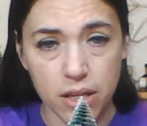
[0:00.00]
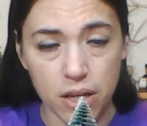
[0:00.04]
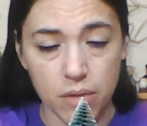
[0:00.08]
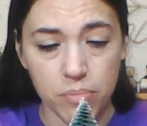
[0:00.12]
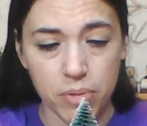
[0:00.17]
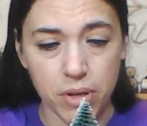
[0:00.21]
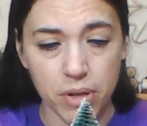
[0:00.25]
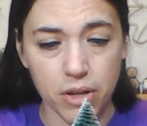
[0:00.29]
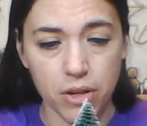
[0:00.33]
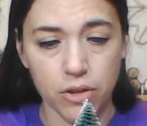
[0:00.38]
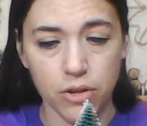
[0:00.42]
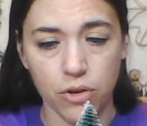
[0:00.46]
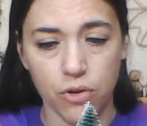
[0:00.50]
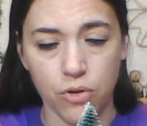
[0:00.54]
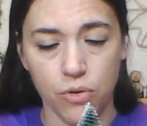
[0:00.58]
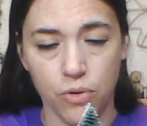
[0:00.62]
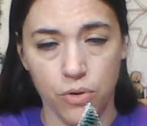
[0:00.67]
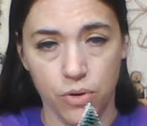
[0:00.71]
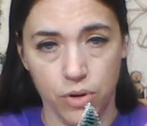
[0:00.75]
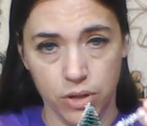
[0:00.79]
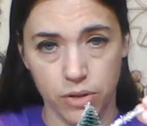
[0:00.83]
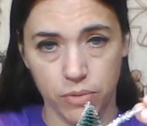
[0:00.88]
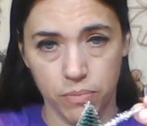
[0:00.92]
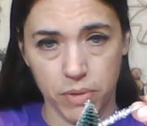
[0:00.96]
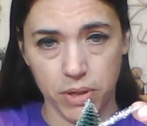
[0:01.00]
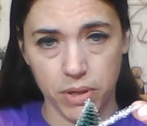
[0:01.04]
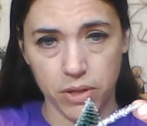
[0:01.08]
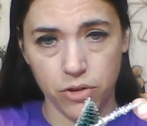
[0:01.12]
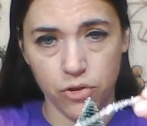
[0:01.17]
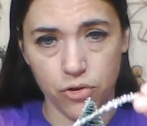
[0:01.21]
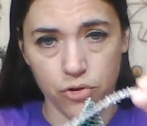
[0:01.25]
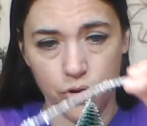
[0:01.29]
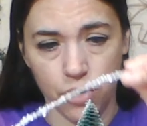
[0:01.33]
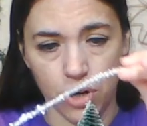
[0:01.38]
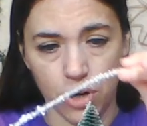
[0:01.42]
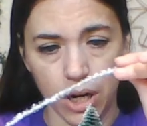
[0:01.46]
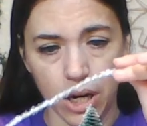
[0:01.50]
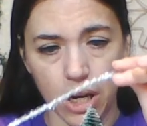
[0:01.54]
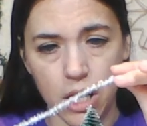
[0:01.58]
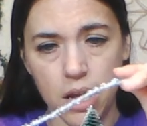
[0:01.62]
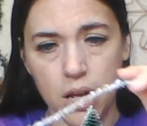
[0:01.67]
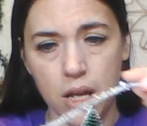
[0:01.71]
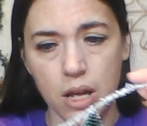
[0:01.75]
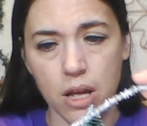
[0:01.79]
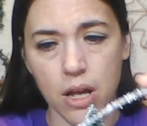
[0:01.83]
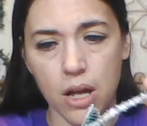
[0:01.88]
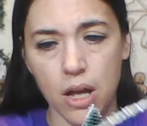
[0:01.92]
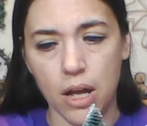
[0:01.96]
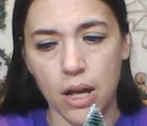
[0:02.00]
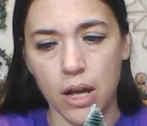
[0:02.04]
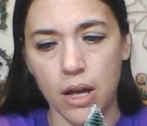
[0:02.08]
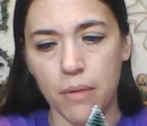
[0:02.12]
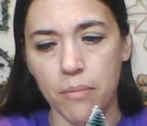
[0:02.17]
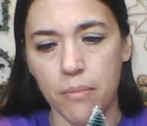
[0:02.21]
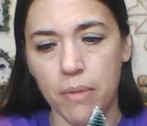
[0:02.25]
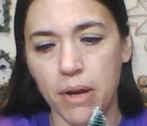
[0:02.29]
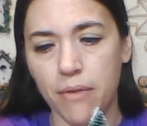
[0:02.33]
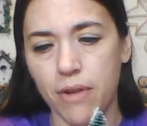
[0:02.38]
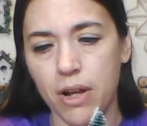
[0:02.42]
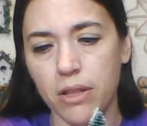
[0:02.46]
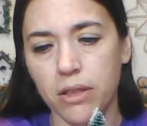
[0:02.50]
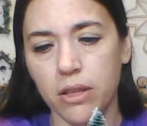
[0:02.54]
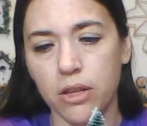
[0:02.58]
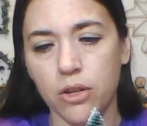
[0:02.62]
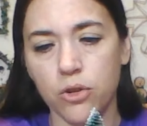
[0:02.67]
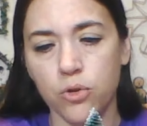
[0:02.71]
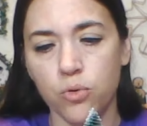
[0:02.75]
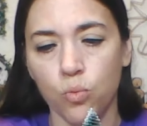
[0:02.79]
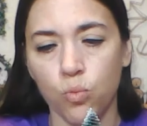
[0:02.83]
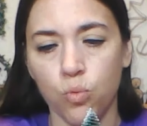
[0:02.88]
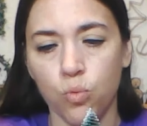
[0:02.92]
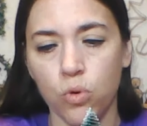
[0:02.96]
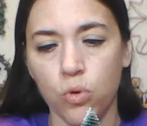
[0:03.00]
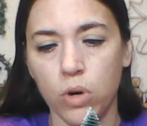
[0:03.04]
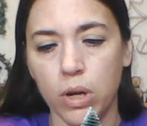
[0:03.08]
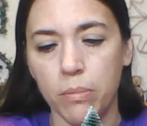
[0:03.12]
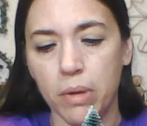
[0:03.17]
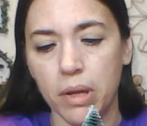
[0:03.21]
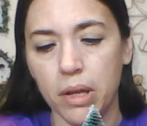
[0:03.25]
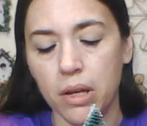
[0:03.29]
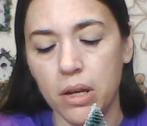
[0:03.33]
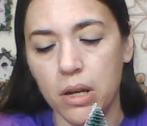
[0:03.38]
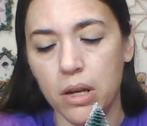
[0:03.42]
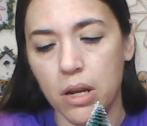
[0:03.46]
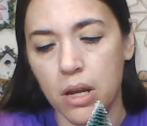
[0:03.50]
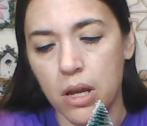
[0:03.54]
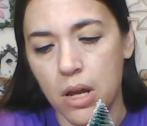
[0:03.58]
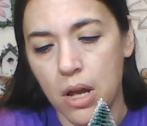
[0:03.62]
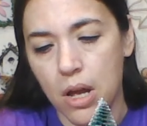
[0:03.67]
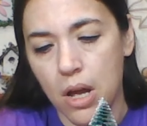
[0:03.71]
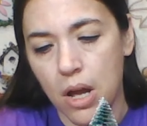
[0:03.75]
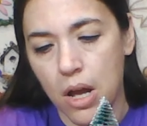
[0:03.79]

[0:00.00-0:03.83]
this up like a Christmas tree, I've got this ribbon.